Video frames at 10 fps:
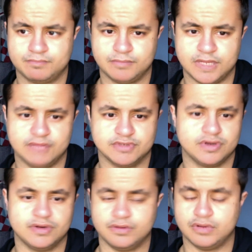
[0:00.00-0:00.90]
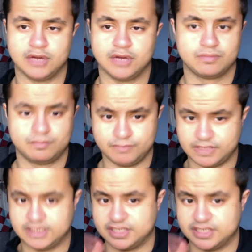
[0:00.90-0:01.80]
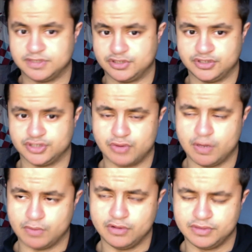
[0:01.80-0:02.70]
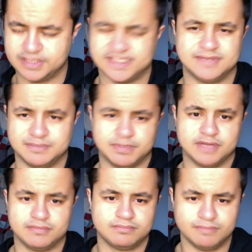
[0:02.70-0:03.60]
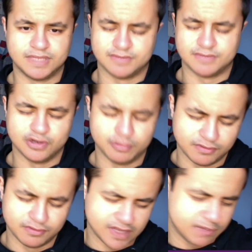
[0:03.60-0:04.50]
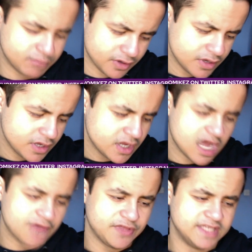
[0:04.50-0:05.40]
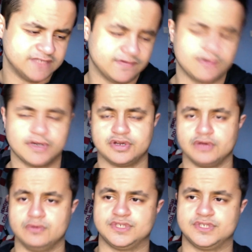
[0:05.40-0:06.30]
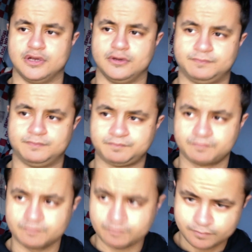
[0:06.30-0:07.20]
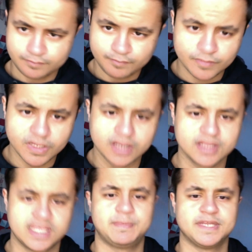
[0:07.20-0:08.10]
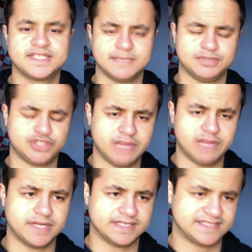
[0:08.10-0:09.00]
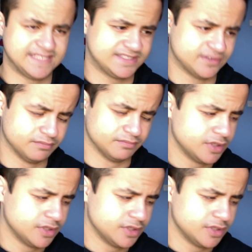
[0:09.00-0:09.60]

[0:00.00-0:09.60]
he was doing his substitutions quite well. He seems a bit dipped a little bit with that, but I think he's very good at also keeping the same shape in his system,